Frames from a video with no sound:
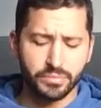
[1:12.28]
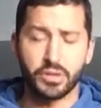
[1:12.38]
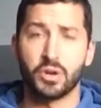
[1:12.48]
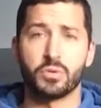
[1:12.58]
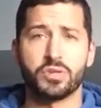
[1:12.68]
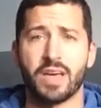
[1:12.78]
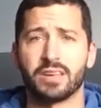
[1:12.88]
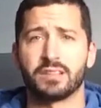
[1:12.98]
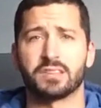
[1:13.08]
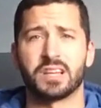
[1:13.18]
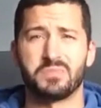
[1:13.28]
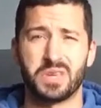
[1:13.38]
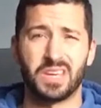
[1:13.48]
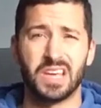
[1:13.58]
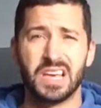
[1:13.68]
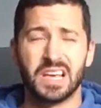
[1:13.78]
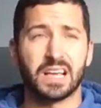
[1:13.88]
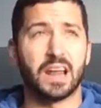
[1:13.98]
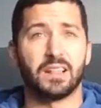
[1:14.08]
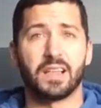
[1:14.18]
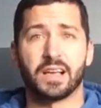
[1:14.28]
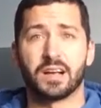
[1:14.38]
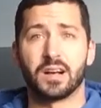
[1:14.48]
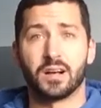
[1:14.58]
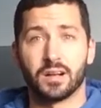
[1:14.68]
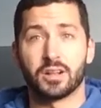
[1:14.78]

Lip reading: Which I think is going to be kind of like a